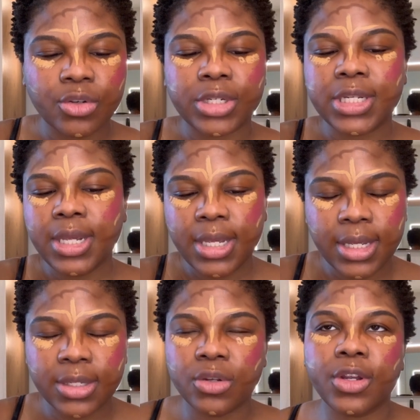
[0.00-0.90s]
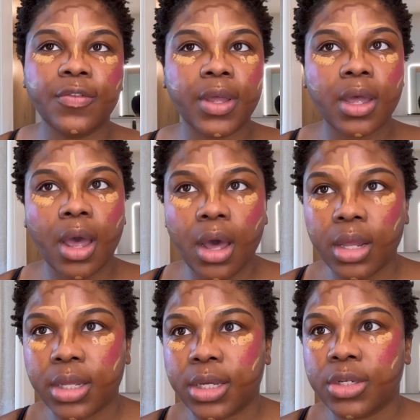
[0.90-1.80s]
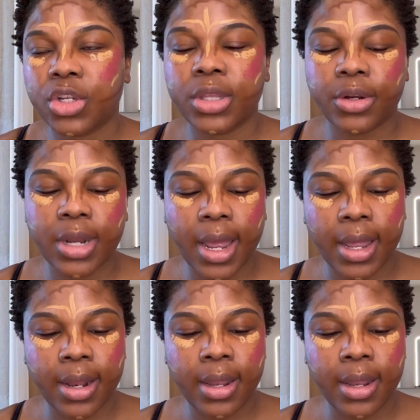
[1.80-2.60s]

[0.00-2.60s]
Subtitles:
or teens or even college. And they're not,